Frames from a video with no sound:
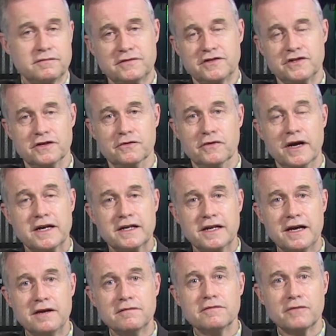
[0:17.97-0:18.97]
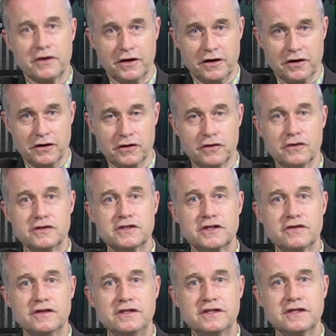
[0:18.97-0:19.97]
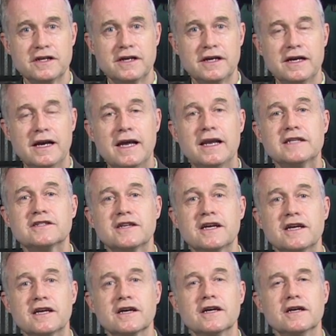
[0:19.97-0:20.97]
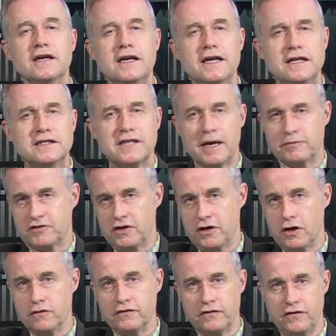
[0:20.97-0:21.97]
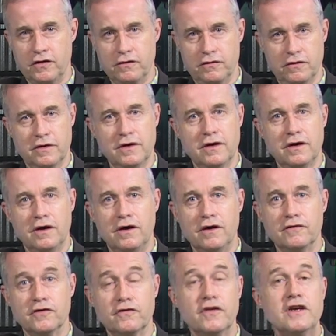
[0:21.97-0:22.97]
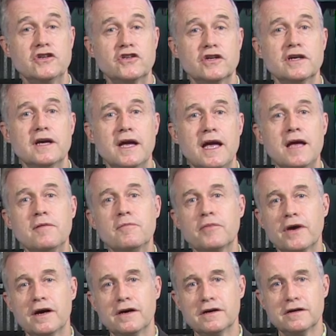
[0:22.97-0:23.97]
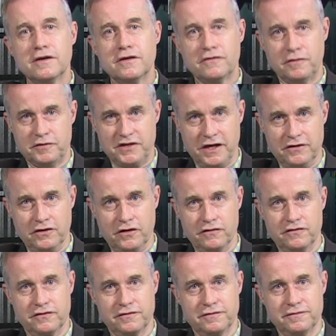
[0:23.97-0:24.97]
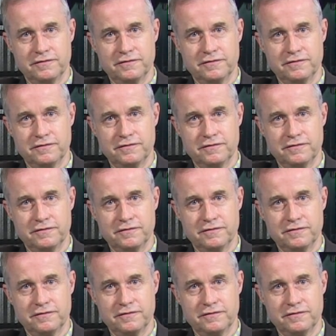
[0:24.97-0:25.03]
So right now we're going to go across to Chris and let's take an in-depth overview of the fascia mPOWER from SoundOff.